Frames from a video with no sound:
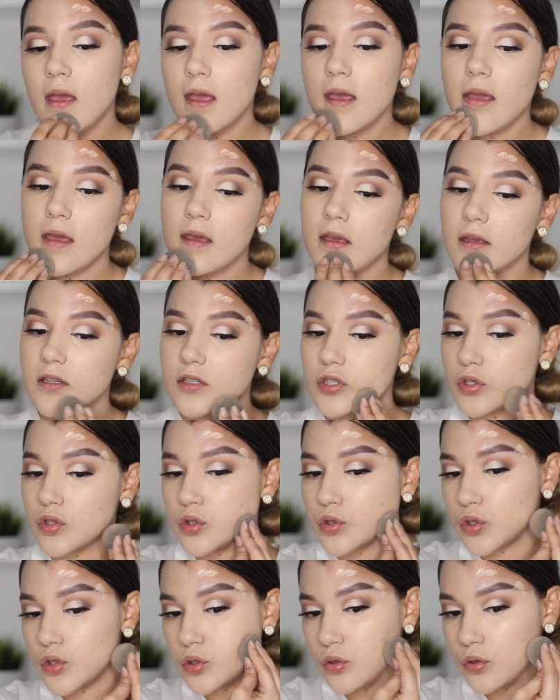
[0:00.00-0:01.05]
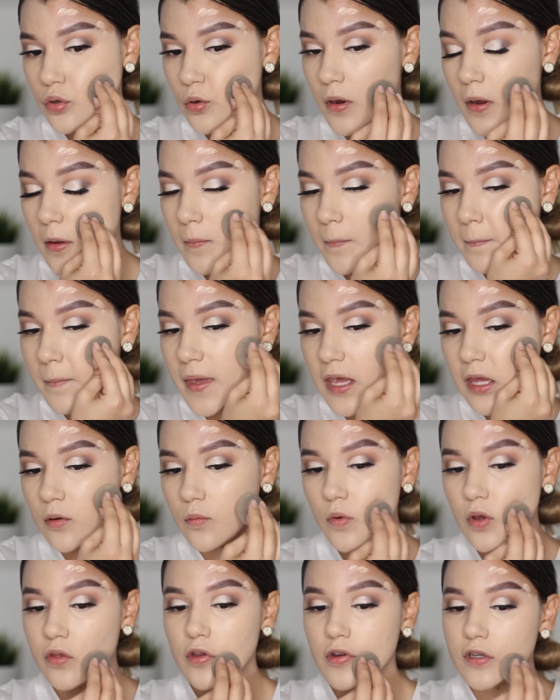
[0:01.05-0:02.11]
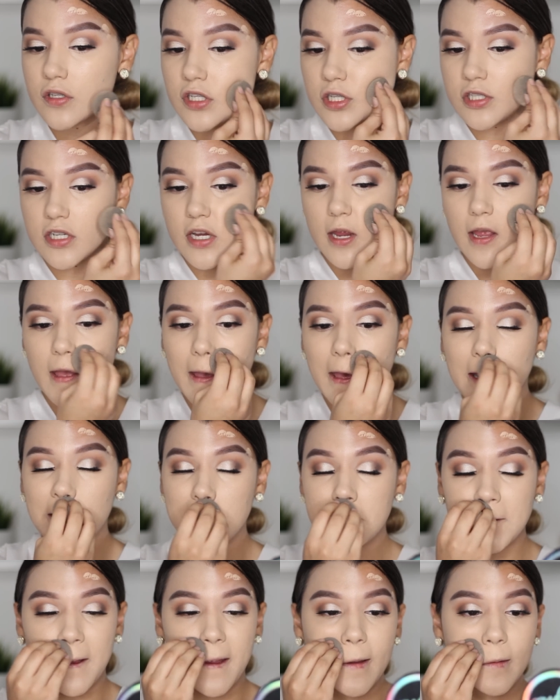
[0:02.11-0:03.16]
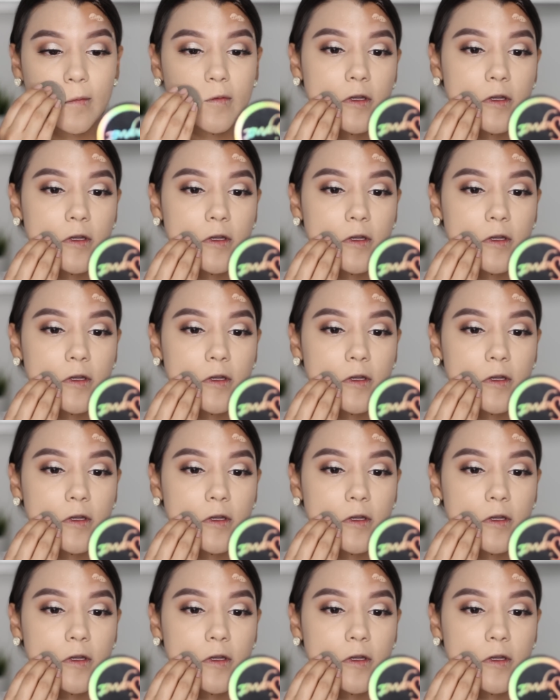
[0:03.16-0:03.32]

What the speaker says: is to meet with your DJ ahead of time